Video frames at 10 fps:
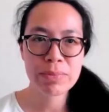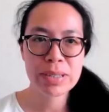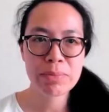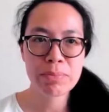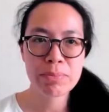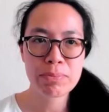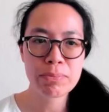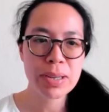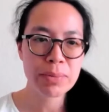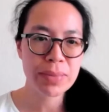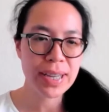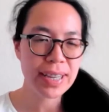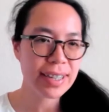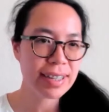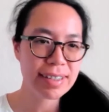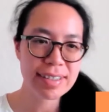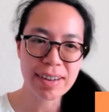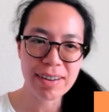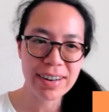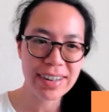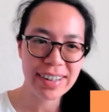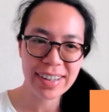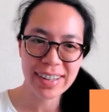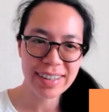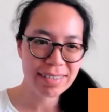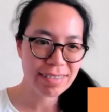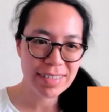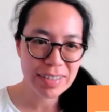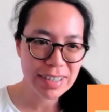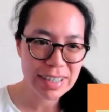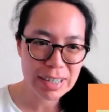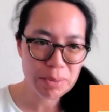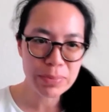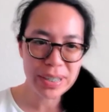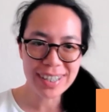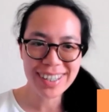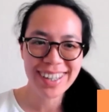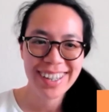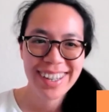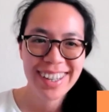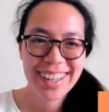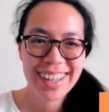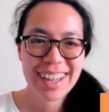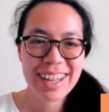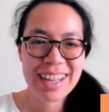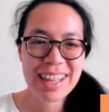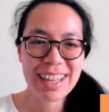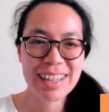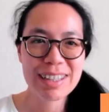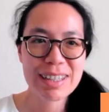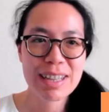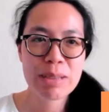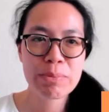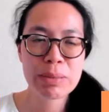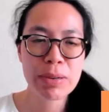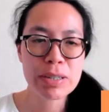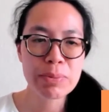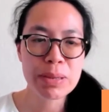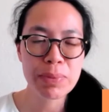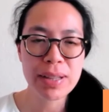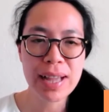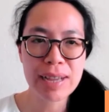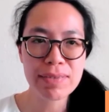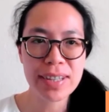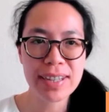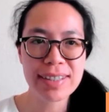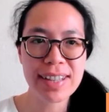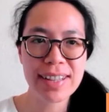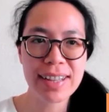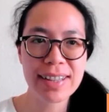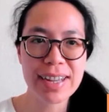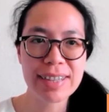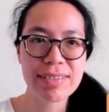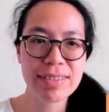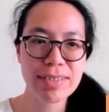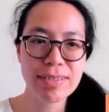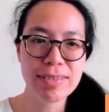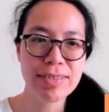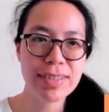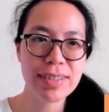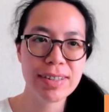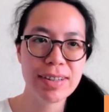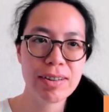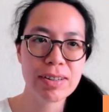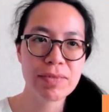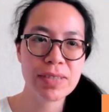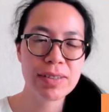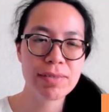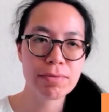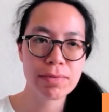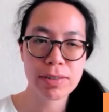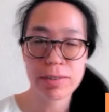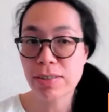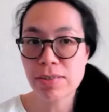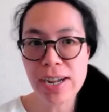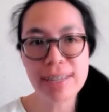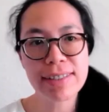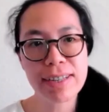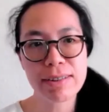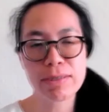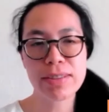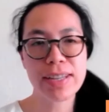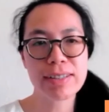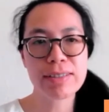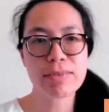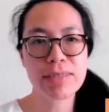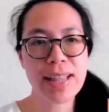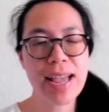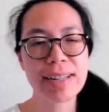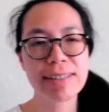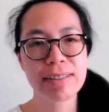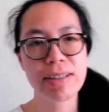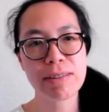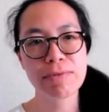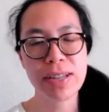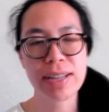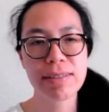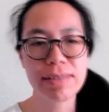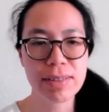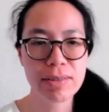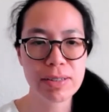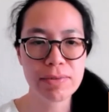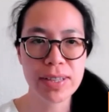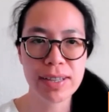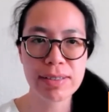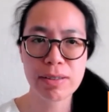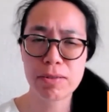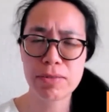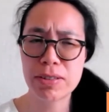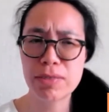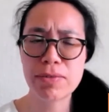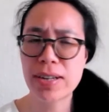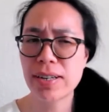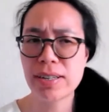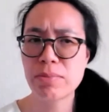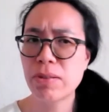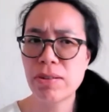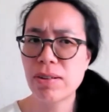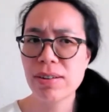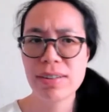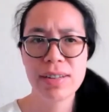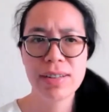mean, maybe I can start and you can jump in. Uh, I mean, most people have things that they like to do, you know, even if you're stressed, they do things to relax and have fun. So if things don't feel fun anymore,